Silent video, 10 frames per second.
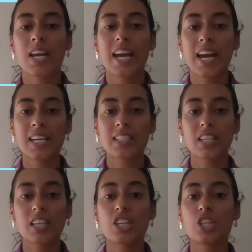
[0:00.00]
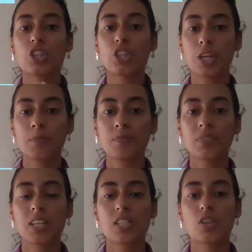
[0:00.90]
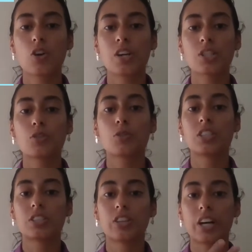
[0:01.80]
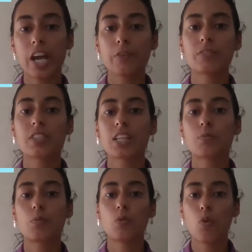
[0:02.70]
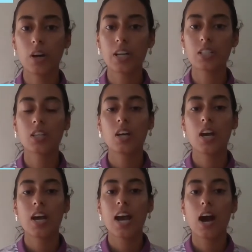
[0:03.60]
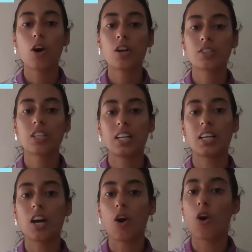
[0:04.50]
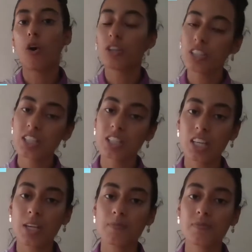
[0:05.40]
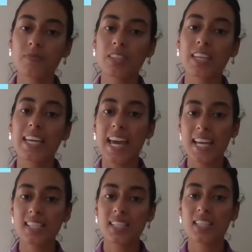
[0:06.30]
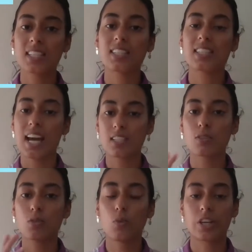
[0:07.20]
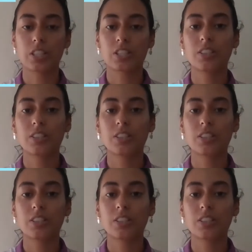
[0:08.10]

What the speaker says: And each team is going to describe that word until other team guess that word.